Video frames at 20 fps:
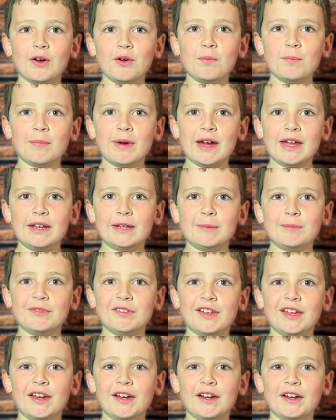my name's
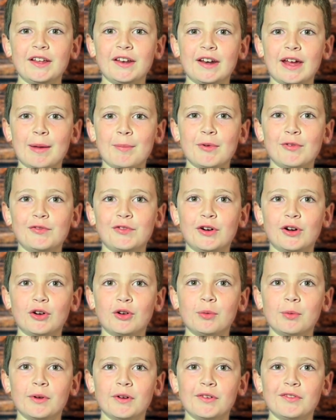Aedan and I'm a
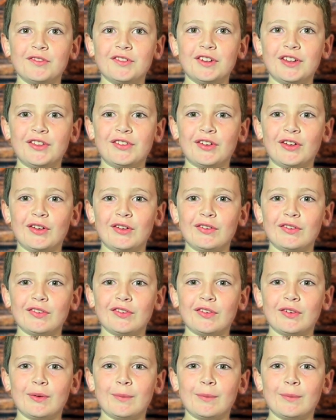follower of Jesus.